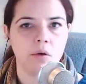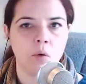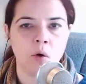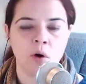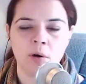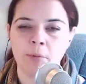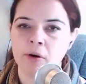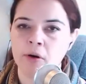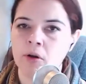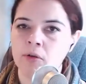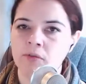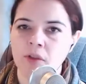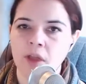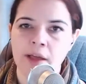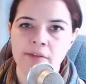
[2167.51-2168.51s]
orbital
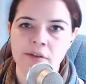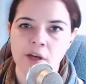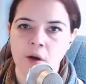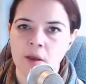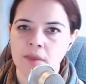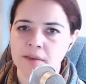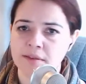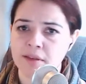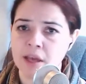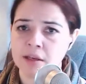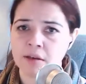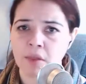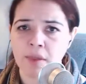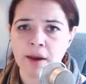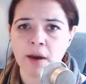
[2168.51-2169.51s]
velocity around the sun
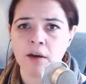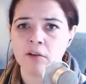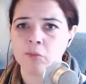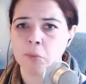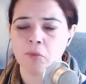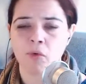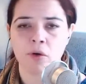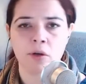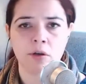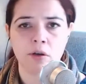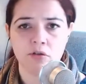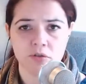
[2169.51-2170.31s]
to theirs before you can